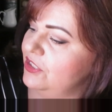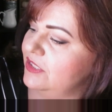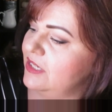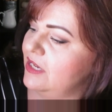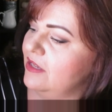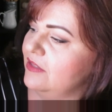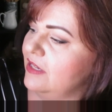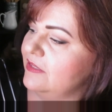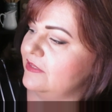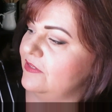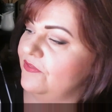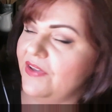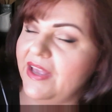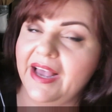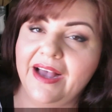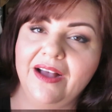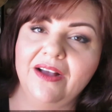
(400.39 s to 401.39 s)
It's got lots
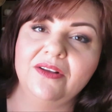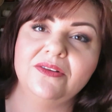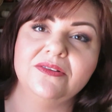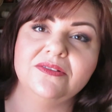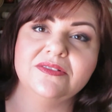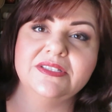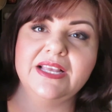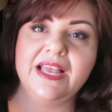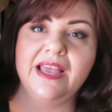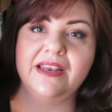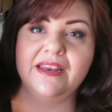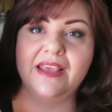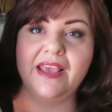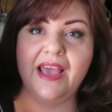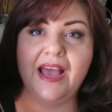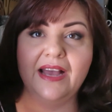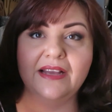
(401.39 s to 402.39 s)
of owls
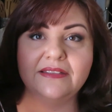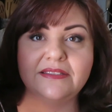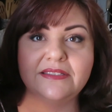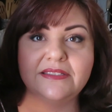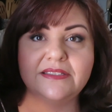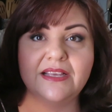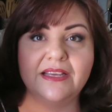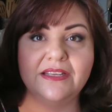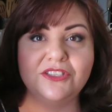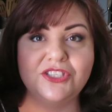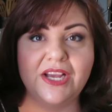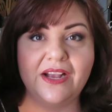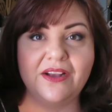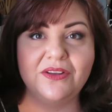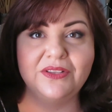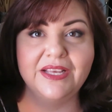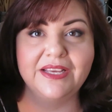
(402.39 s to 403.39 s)
and cats and
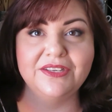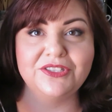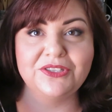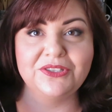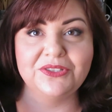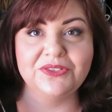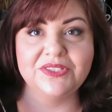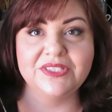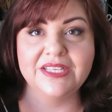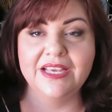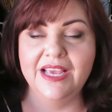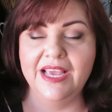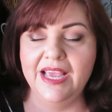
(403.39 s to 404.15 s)
jack-o'-lanterns,